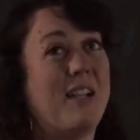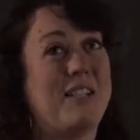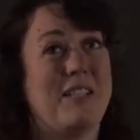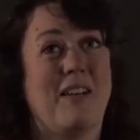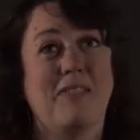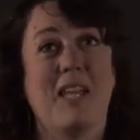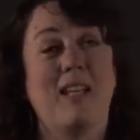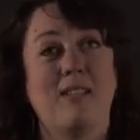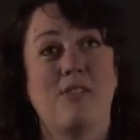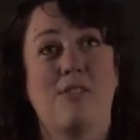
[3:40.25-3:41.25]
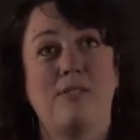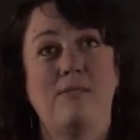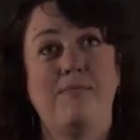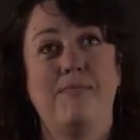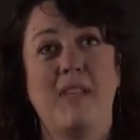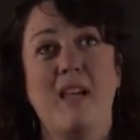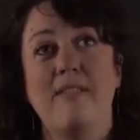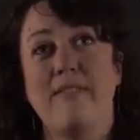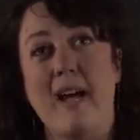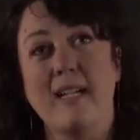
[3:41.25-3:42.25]
of stuff cancel. In
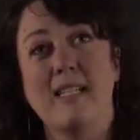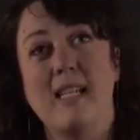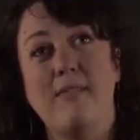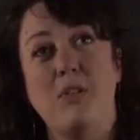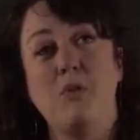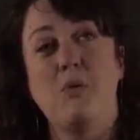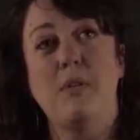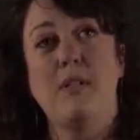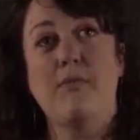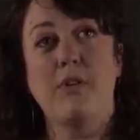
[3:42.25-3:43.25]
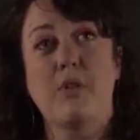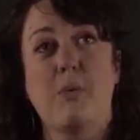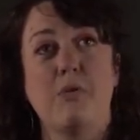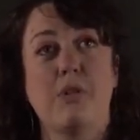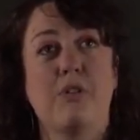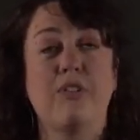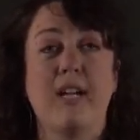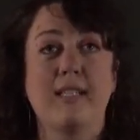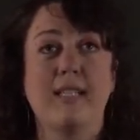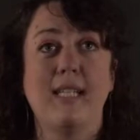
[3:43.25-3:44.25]
fact, if you do a difference quotient
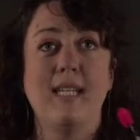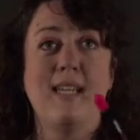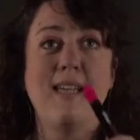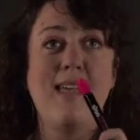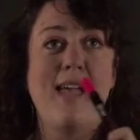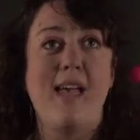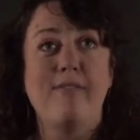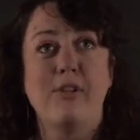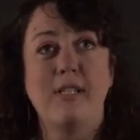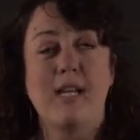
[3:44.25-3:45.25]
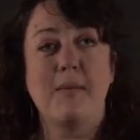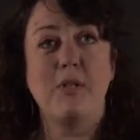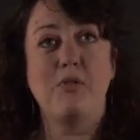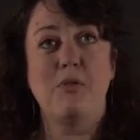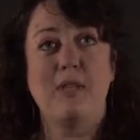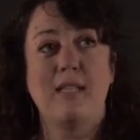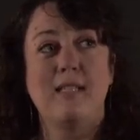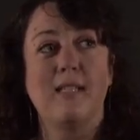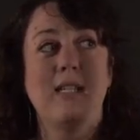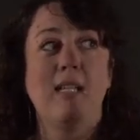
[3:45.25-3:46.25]
correctly, every time you do this,
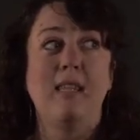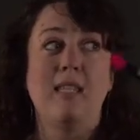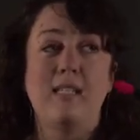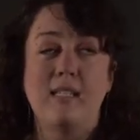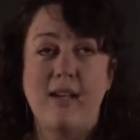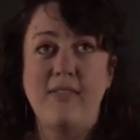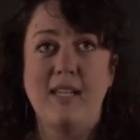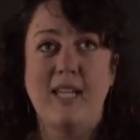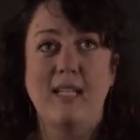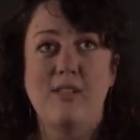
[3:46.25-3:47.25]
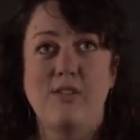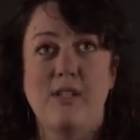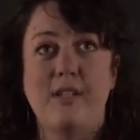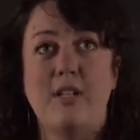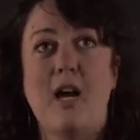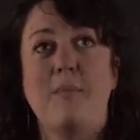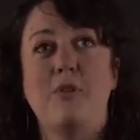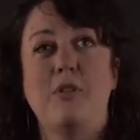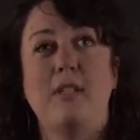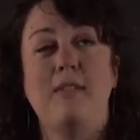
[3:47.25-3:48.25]
the stuff that cancels on top
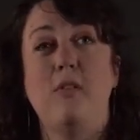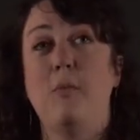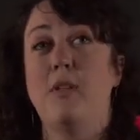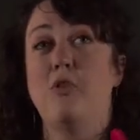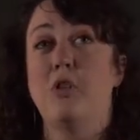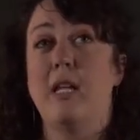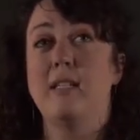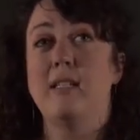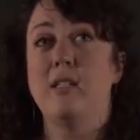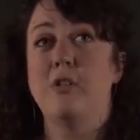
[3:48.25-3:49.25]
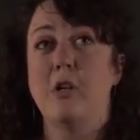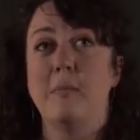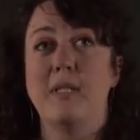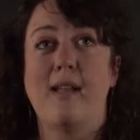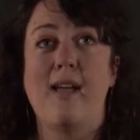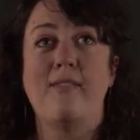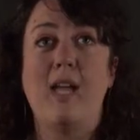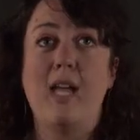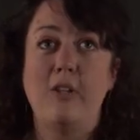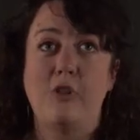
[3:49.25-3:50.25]
should leave you with just terms that have
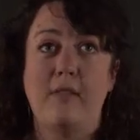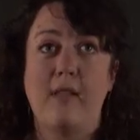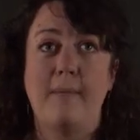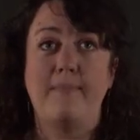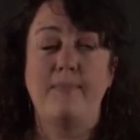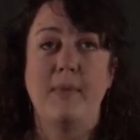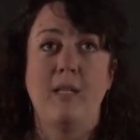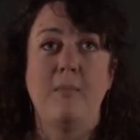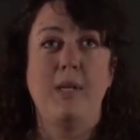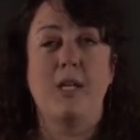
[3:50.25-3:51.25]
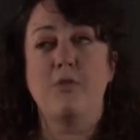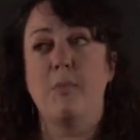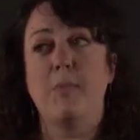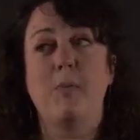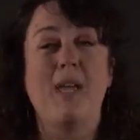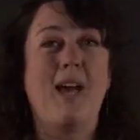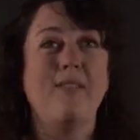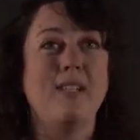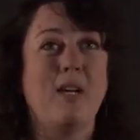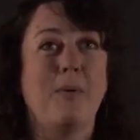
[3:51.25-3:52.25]
h in them. Because remember, we
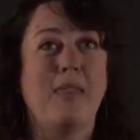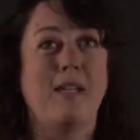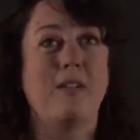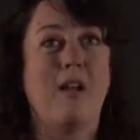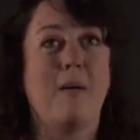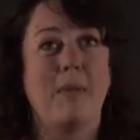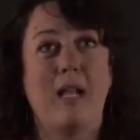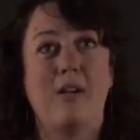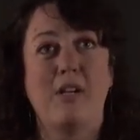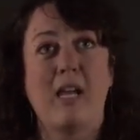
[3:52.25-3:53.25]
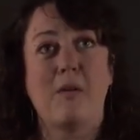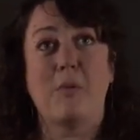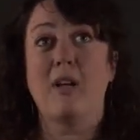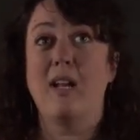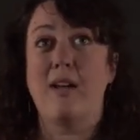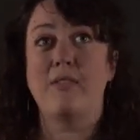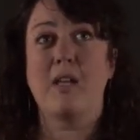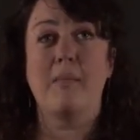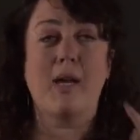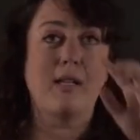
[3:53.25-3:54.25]
haven't dealt with that denominator yet. We're going to have to
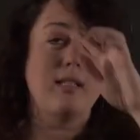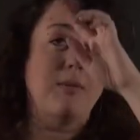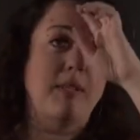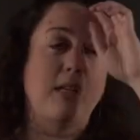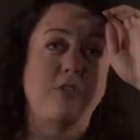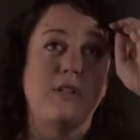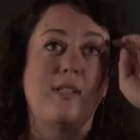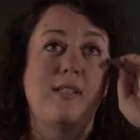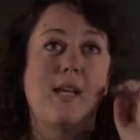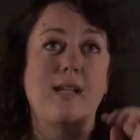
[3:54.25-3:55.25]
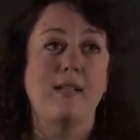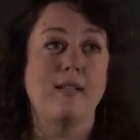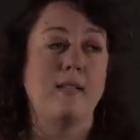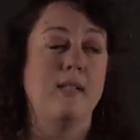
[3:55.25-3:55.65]
come back and deal with it in just a second.